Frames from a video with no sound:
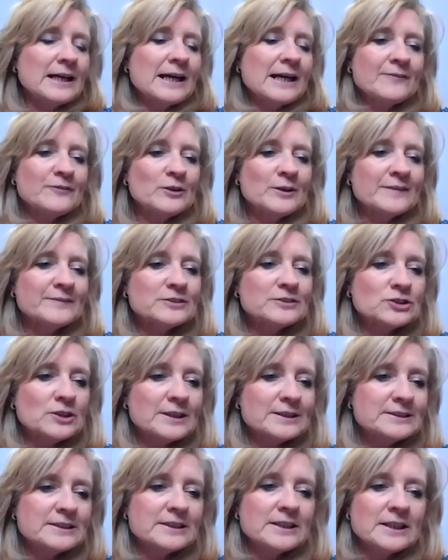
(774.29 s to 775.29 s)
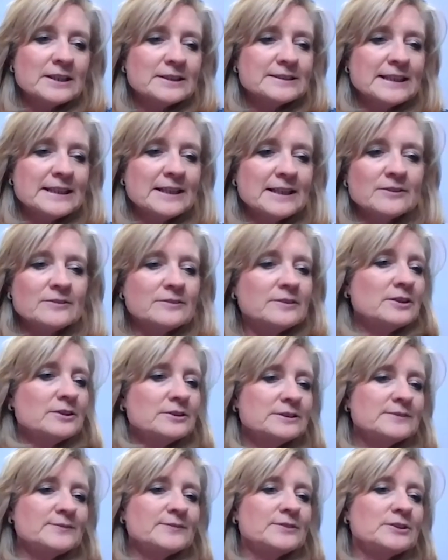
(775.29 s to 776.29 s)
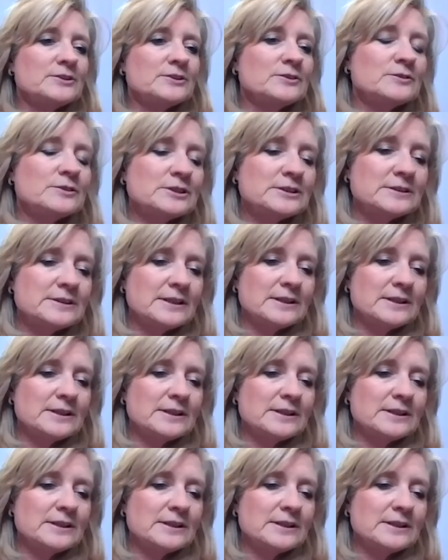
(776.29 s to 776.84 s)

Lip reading: have you ever tried to cut out those foods